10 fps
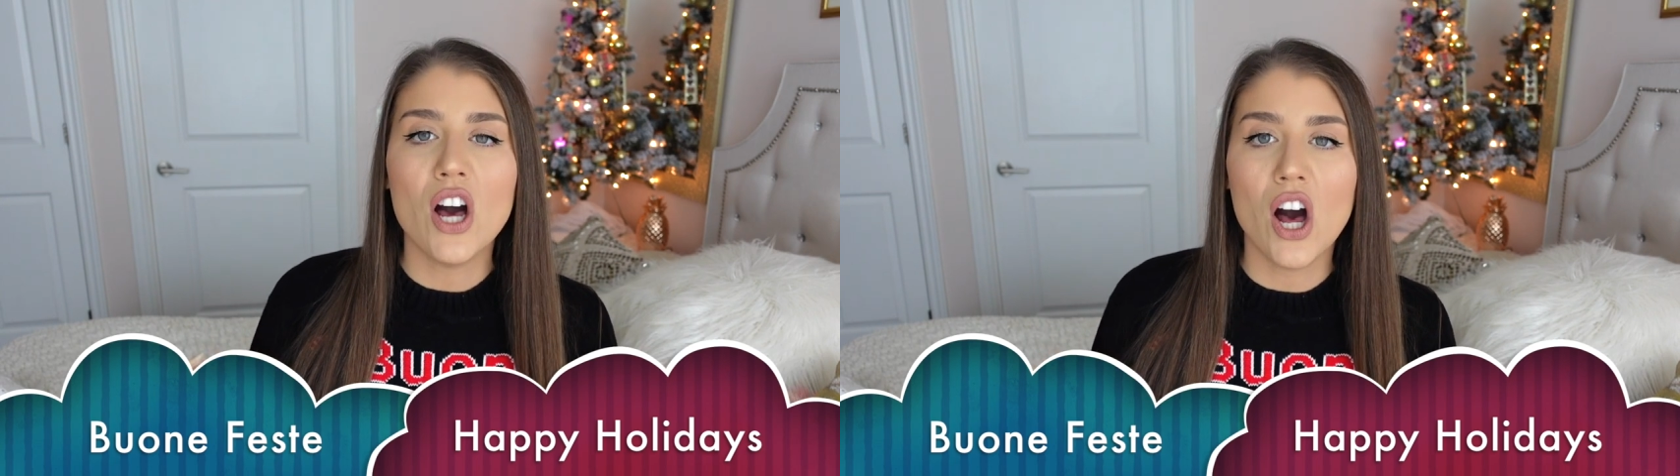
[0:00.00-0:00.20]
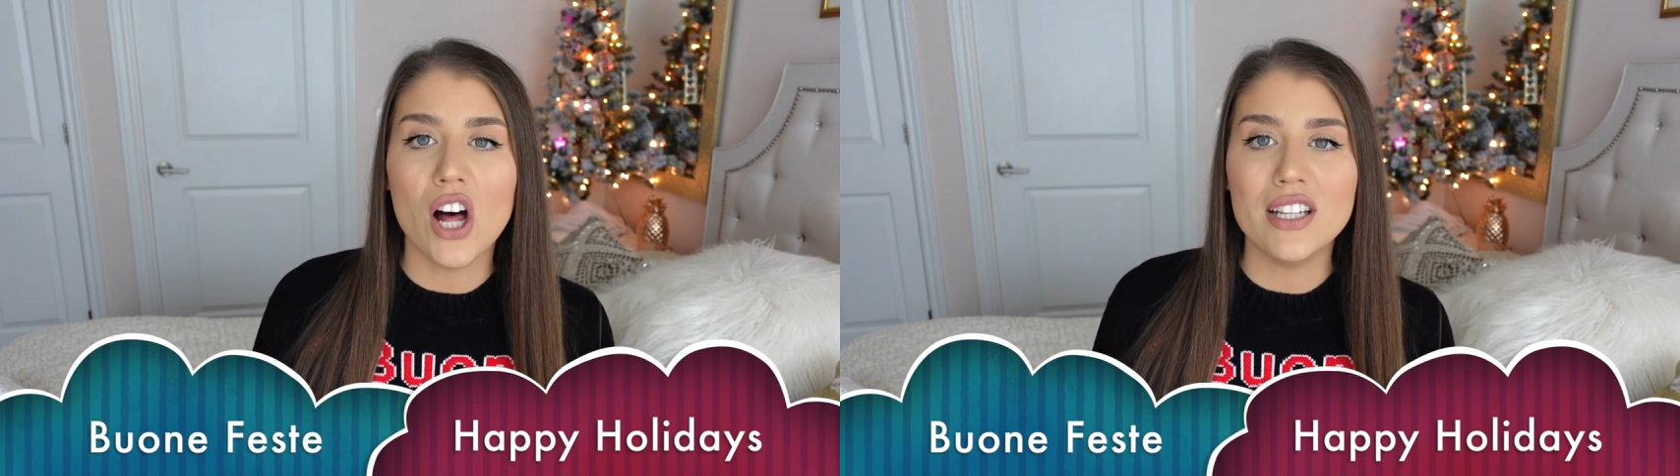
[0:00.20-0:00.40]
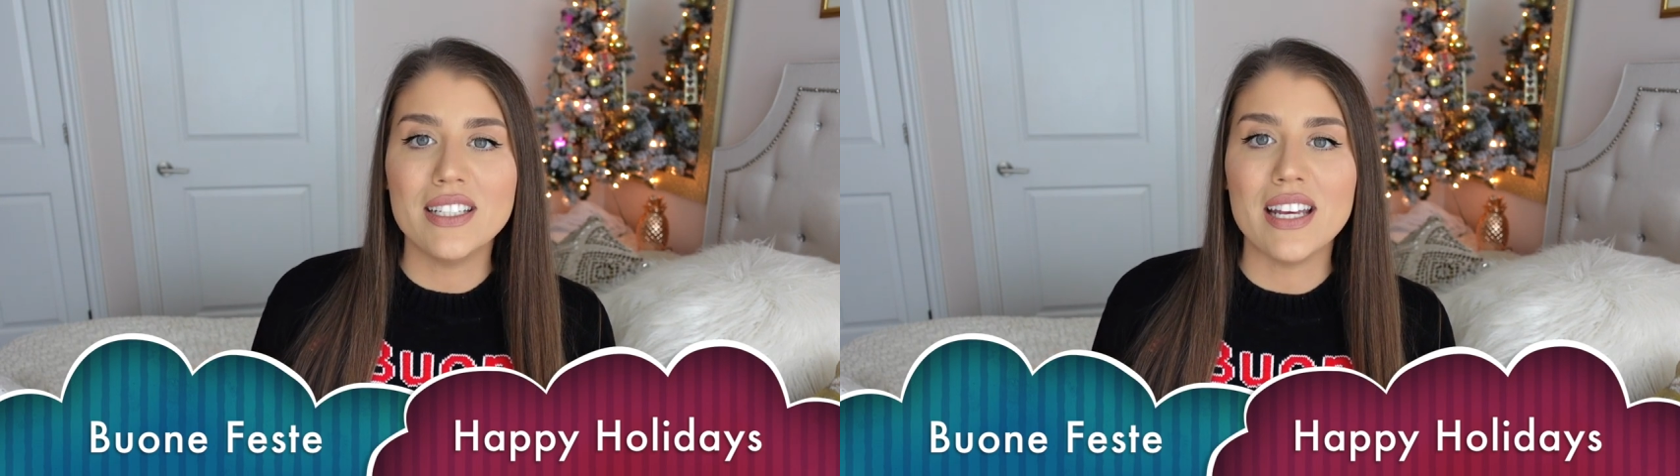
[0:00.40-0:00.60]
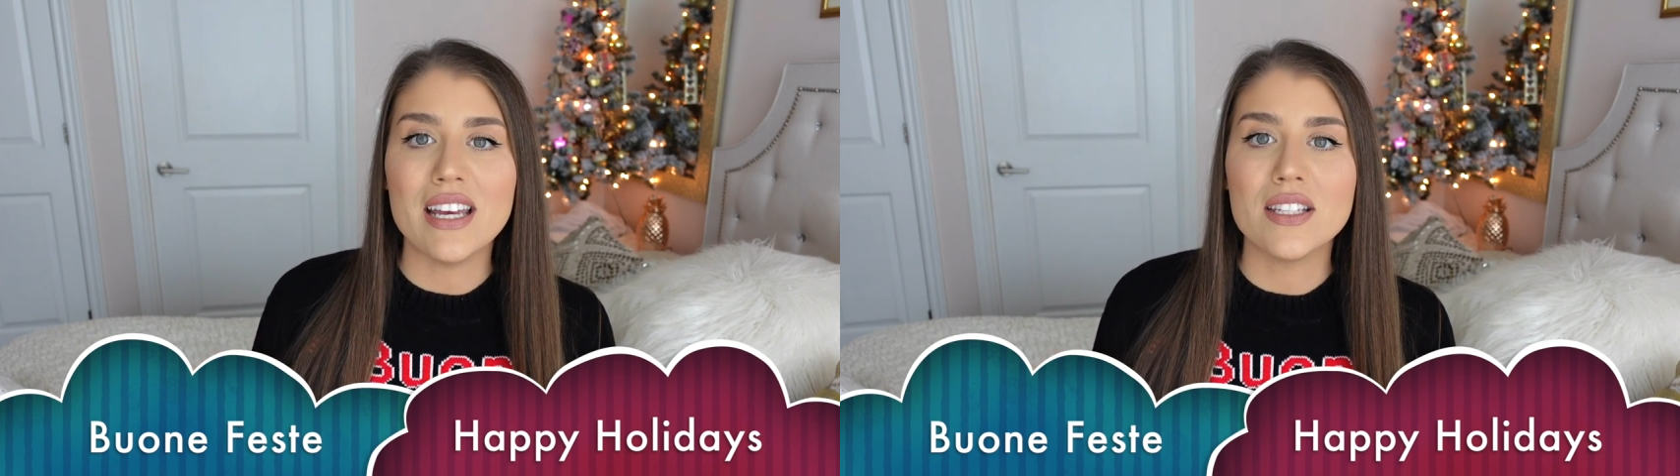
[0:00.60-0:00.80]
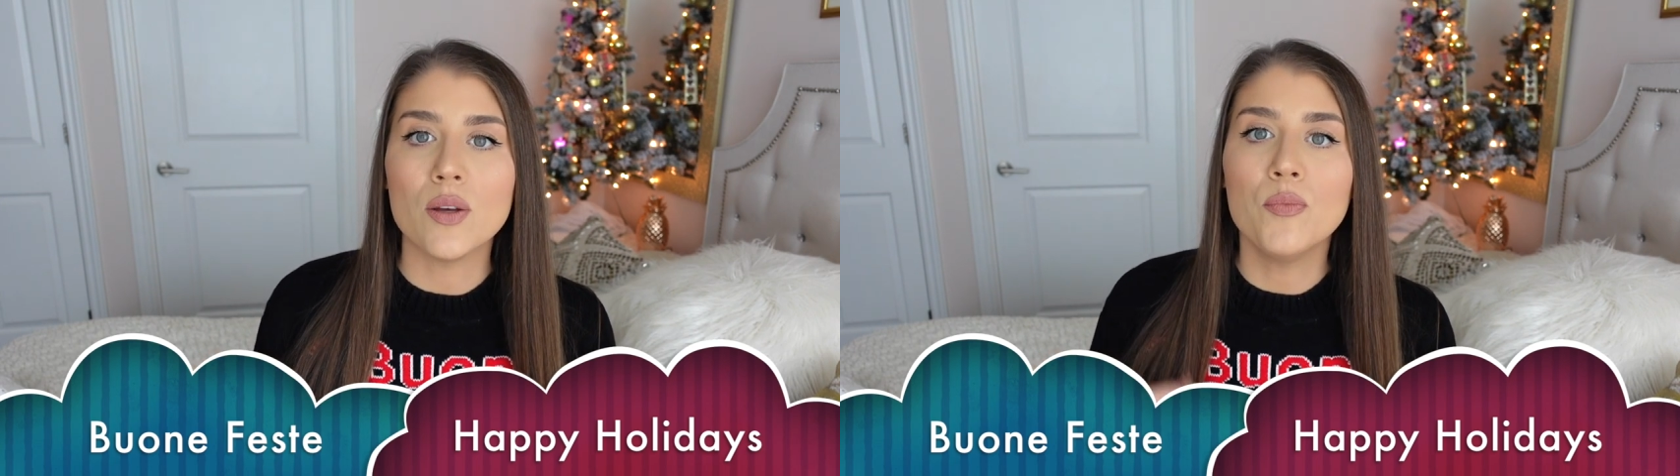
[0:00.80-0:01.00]

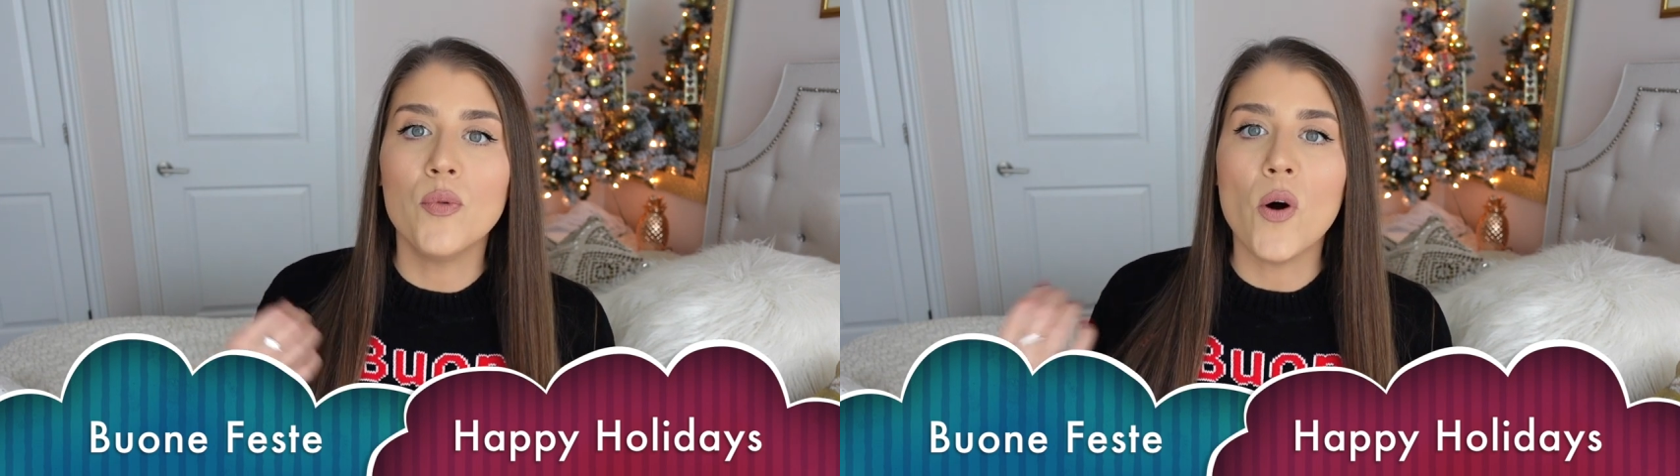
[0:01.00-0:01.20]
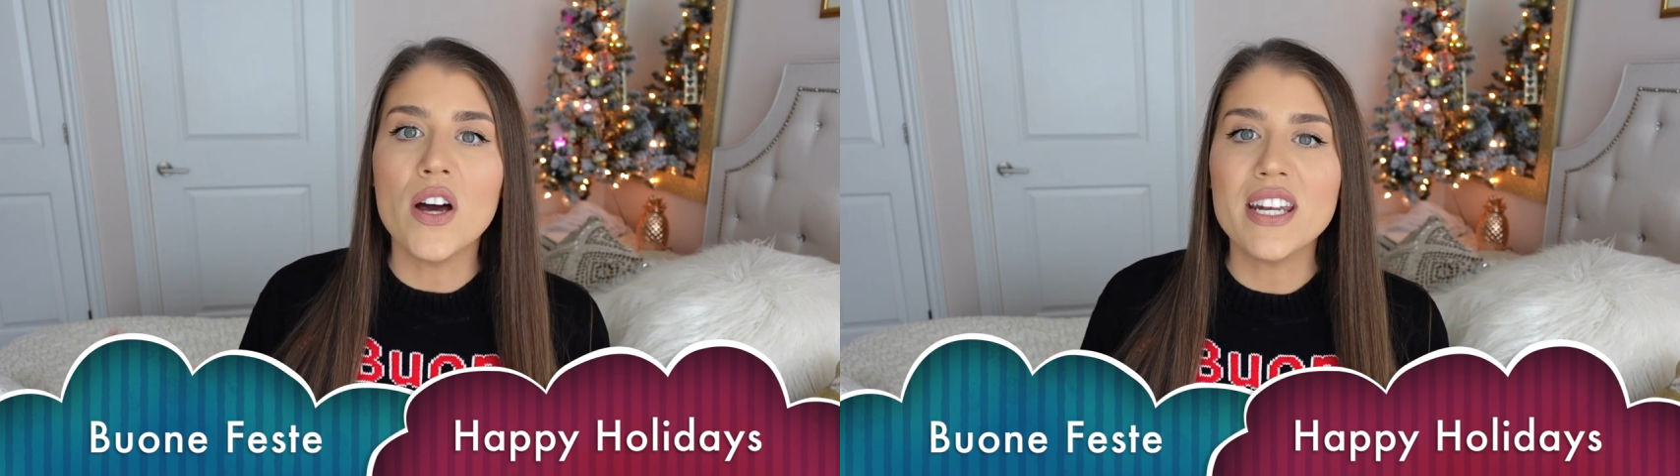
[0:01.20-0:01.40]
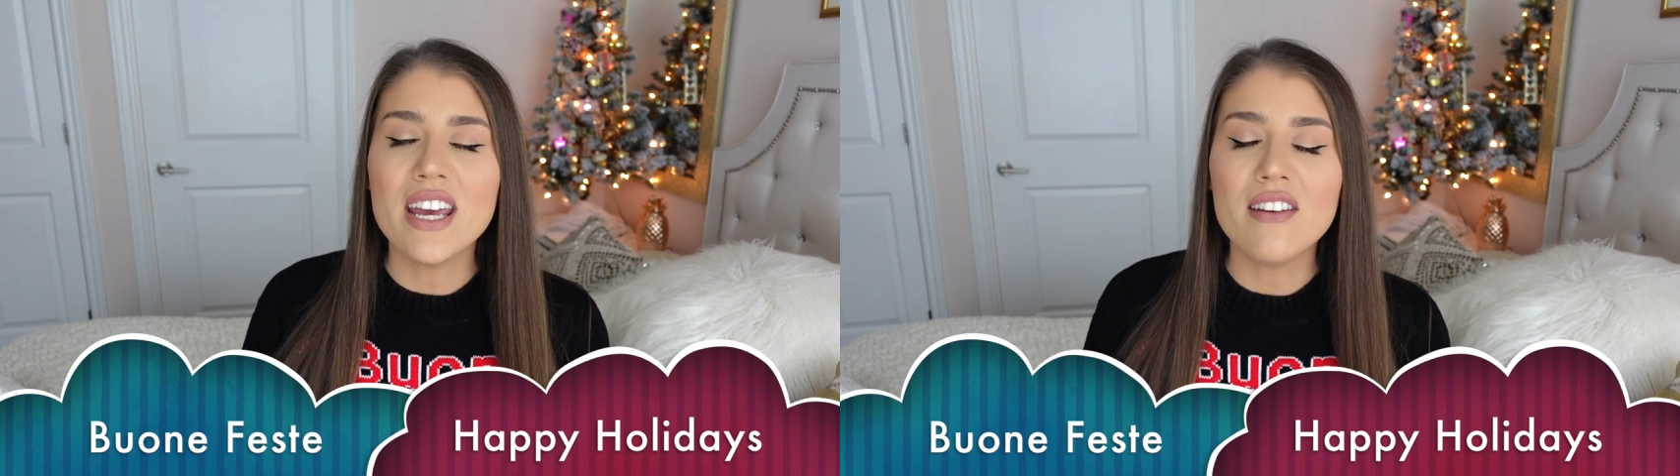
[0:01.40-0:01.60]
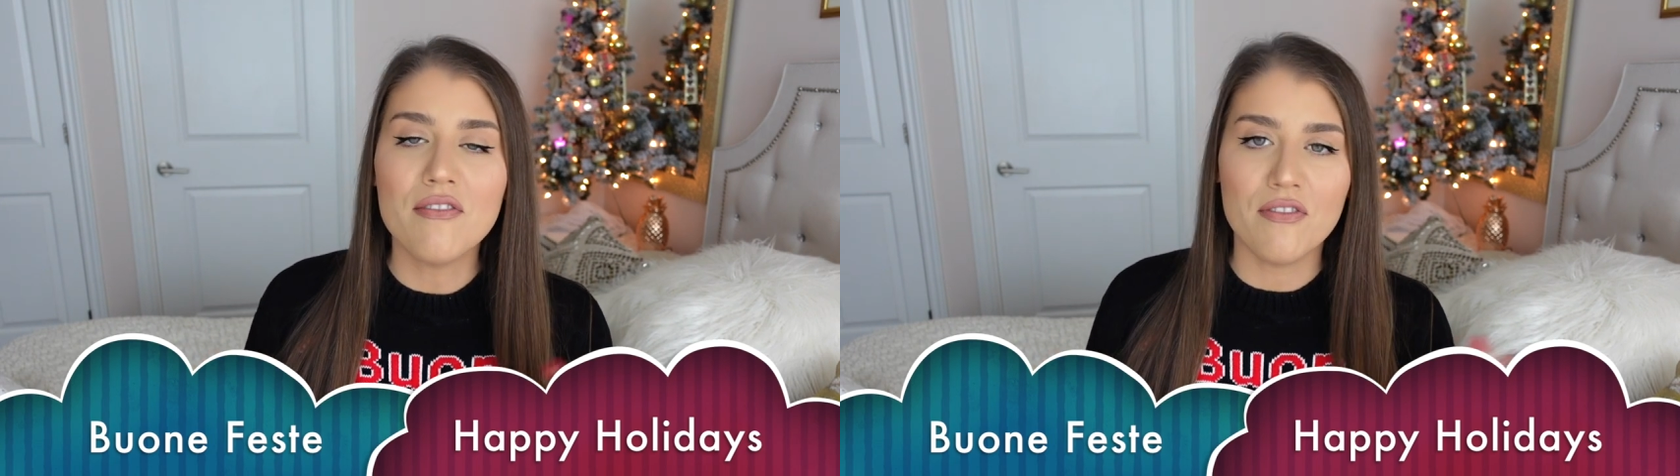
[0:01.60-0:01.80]
holidays. Buone